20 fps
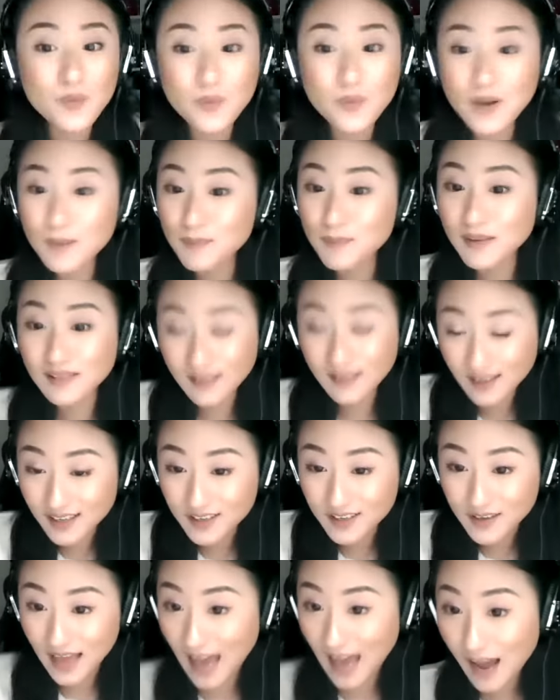we'd be
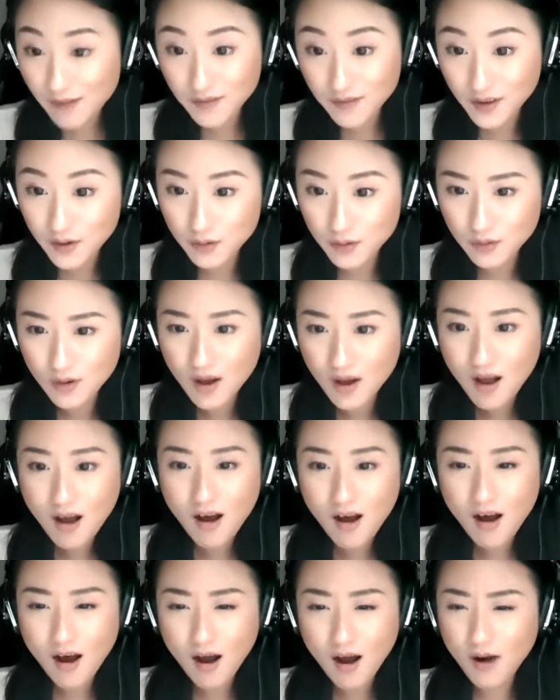lucky to have you.
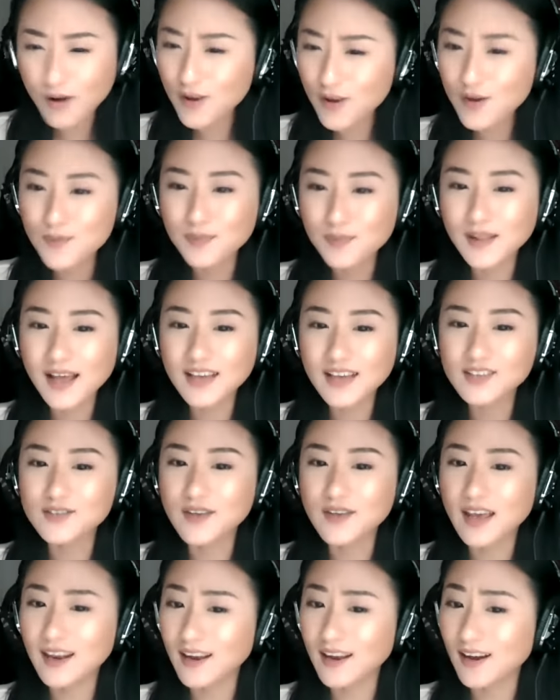Are you applying
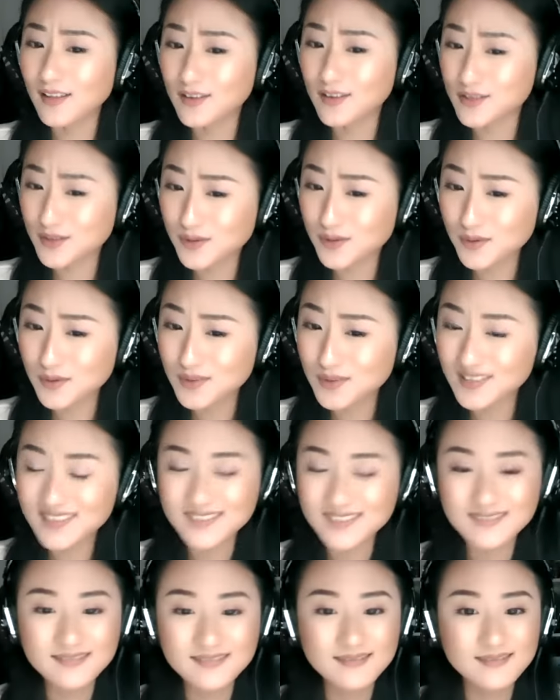to any other
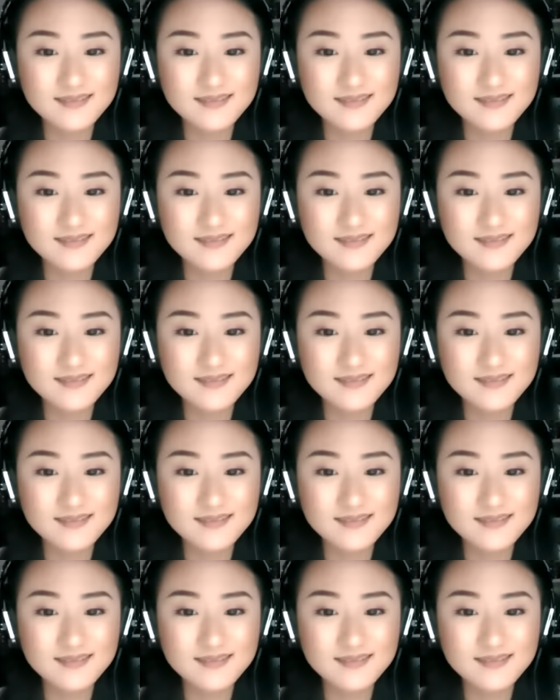schools?